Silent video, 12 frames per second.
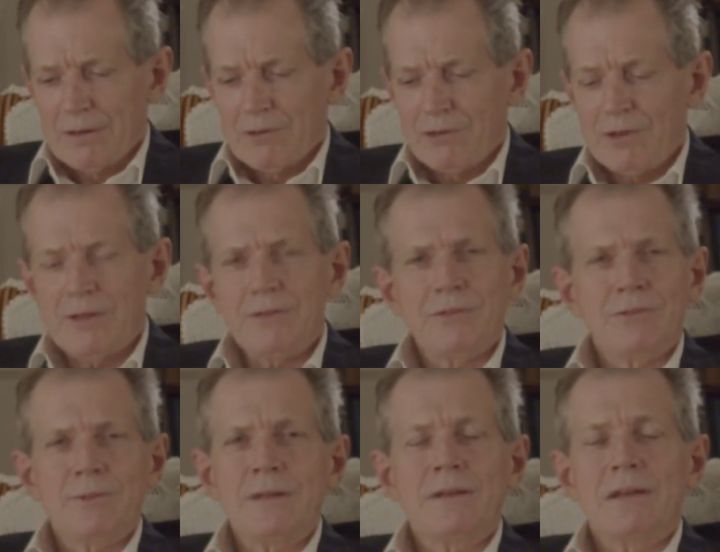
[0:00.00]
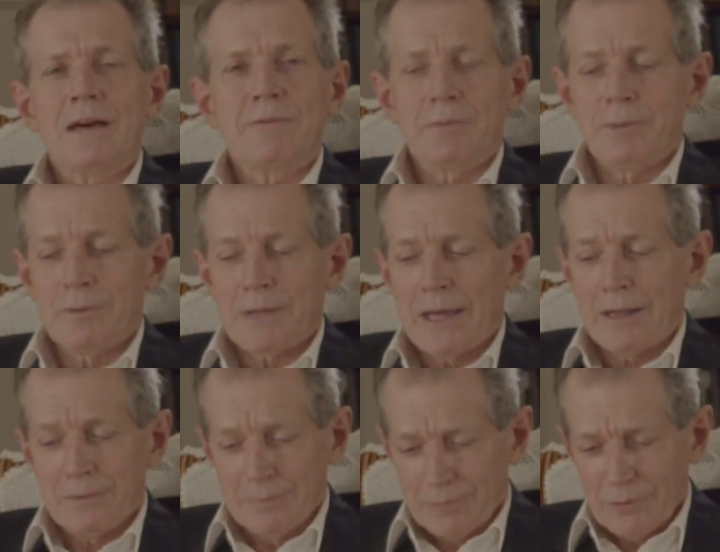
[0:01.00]
She is a sweet, lovable
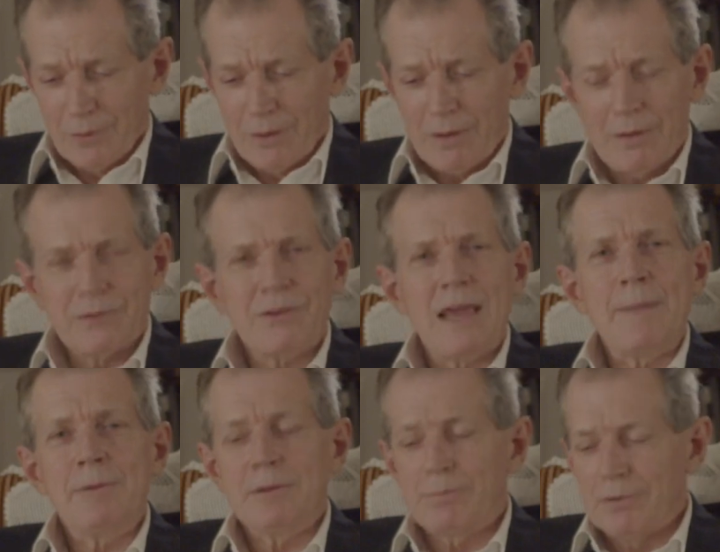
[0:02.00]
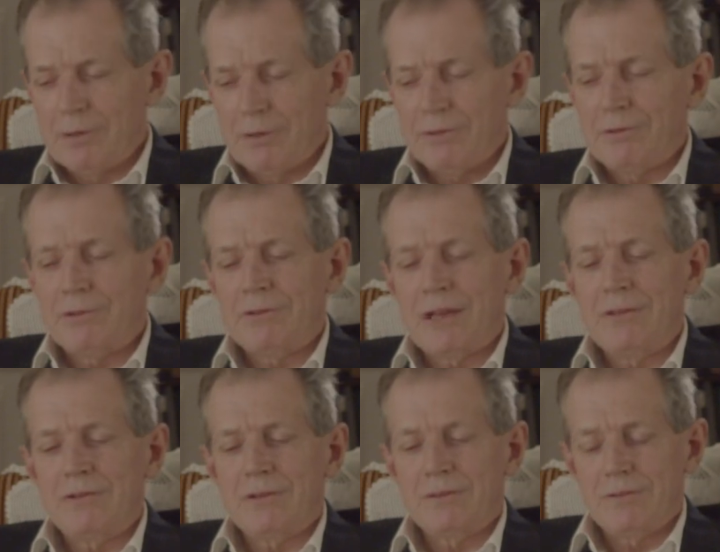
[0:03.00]
girl, as amiable and
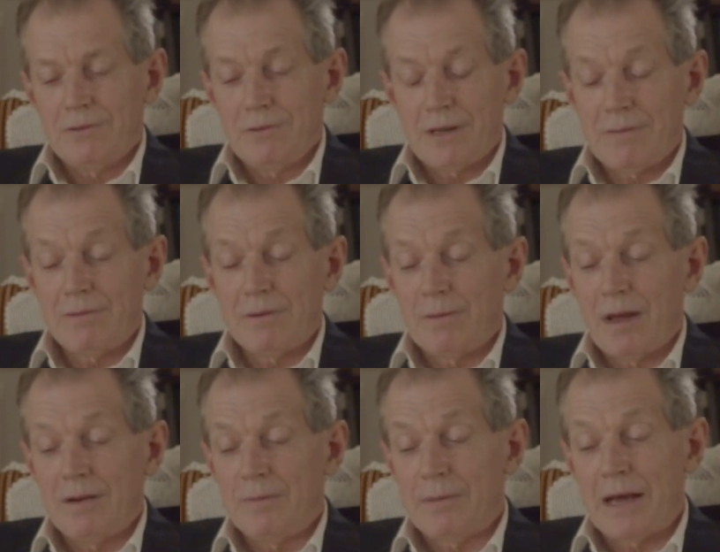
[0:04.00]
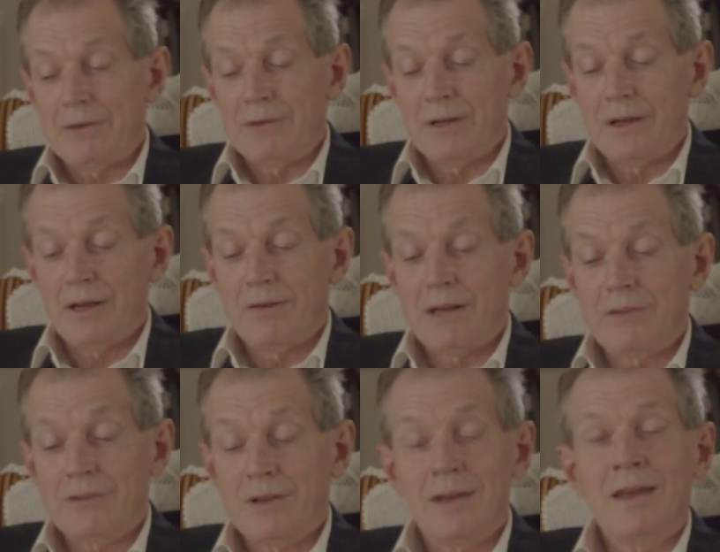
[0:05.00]
attentive to everyone about her
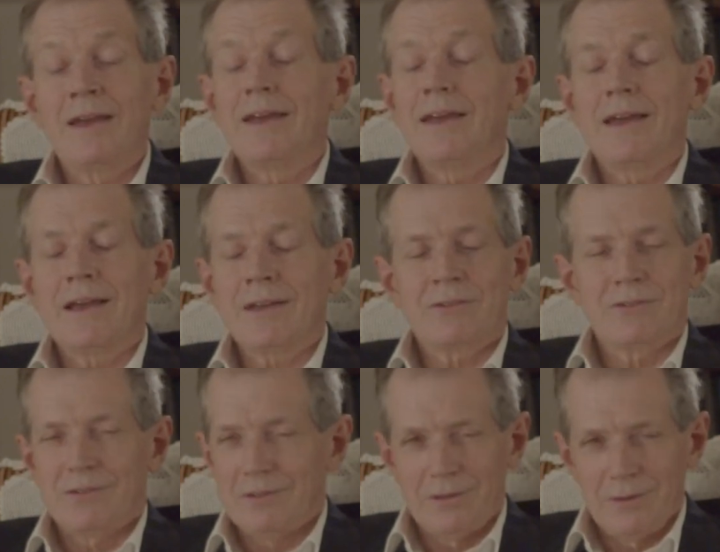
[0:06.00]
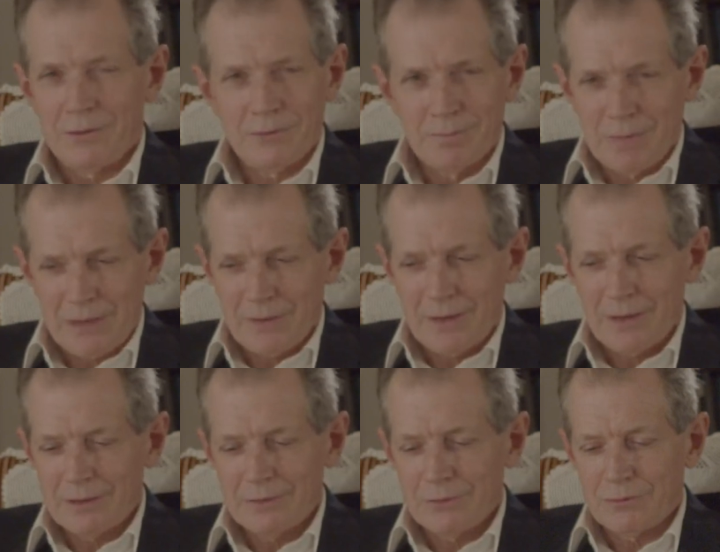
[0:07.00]
as her excellent mother
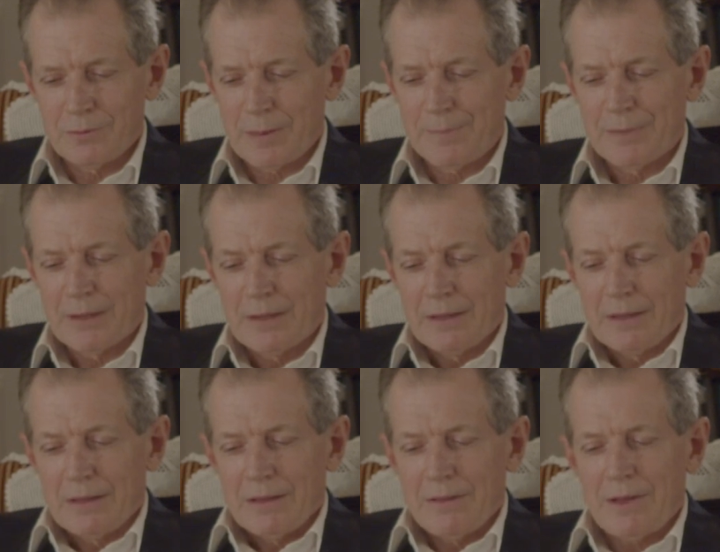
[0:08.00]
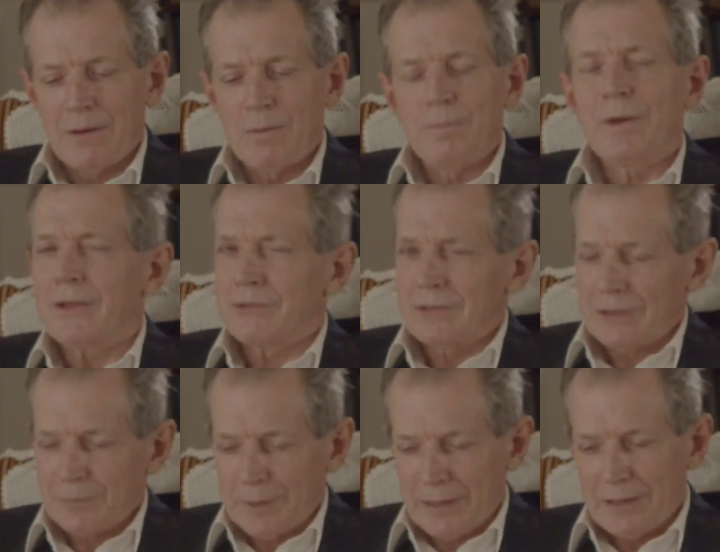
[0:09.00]
used to be, though, personally
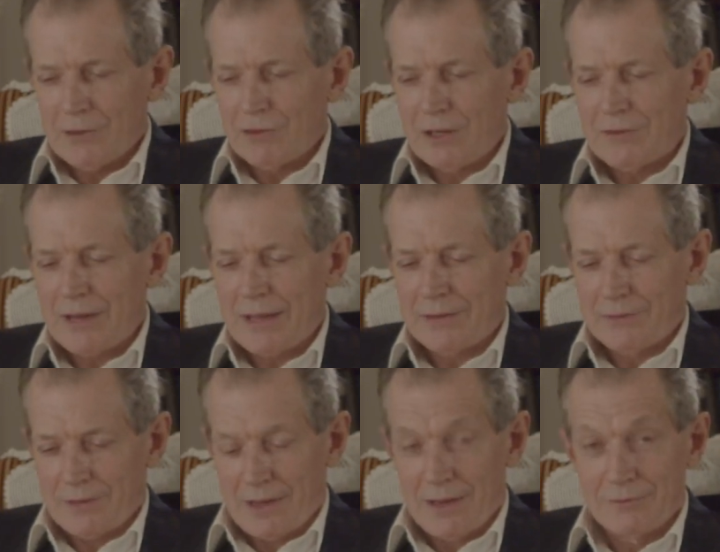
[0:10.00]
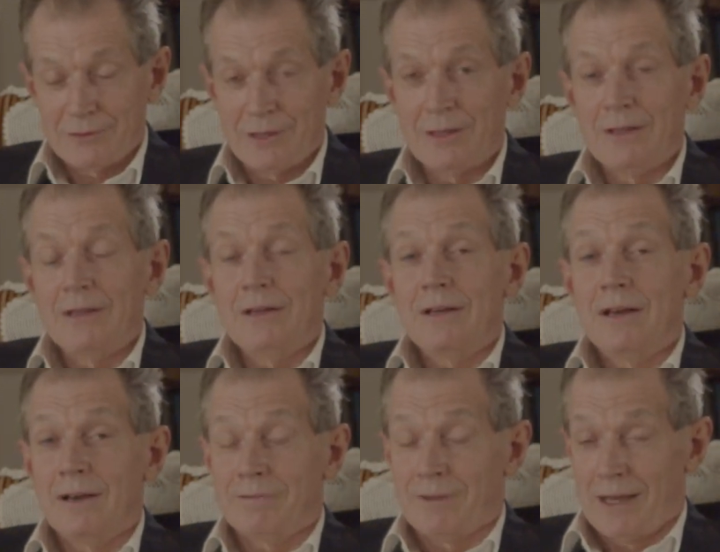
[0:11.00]
speaking, she takes after
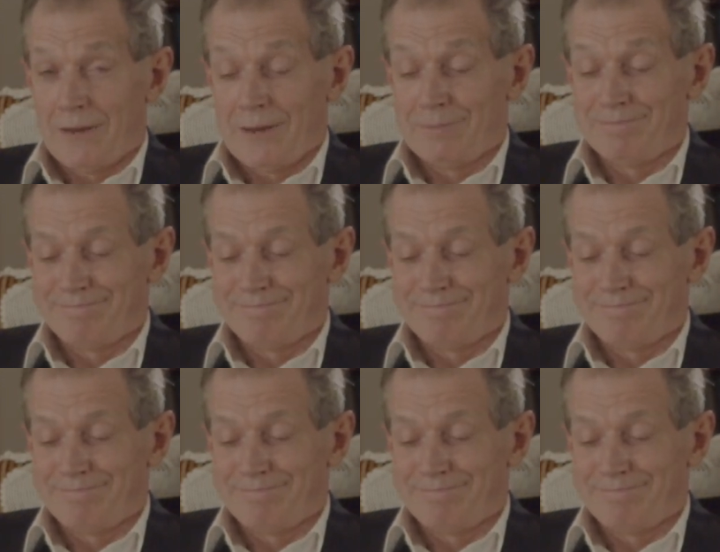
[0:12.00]
her father.